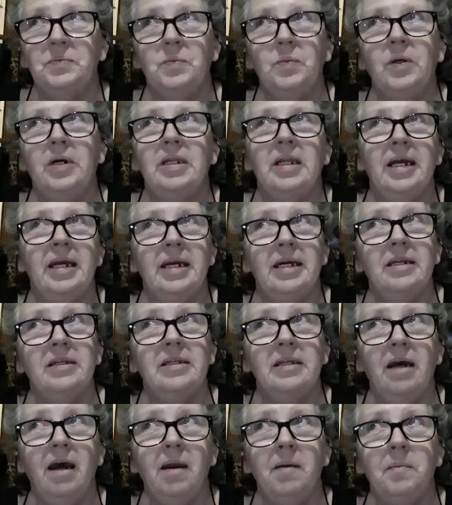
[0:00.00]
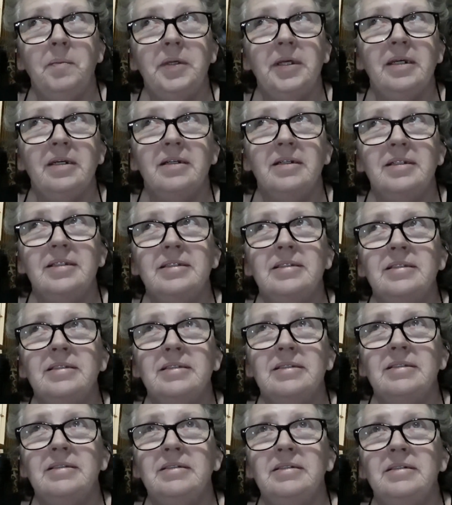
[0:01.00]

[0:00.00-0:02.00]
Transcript: well ahead of time, because